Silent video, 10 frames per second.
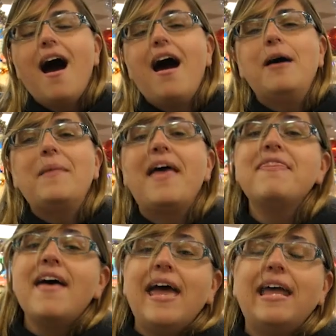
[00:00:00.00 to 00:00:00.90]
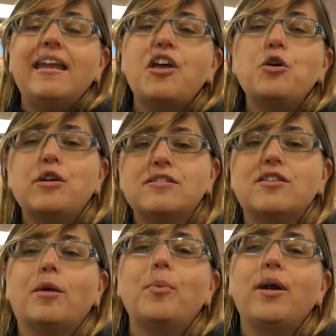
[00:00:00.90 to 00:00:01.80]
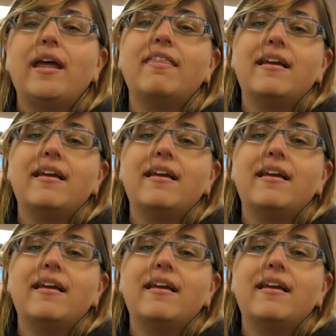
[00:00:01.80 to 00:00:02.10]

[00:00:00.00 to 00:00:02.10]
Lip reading: And then you can start putting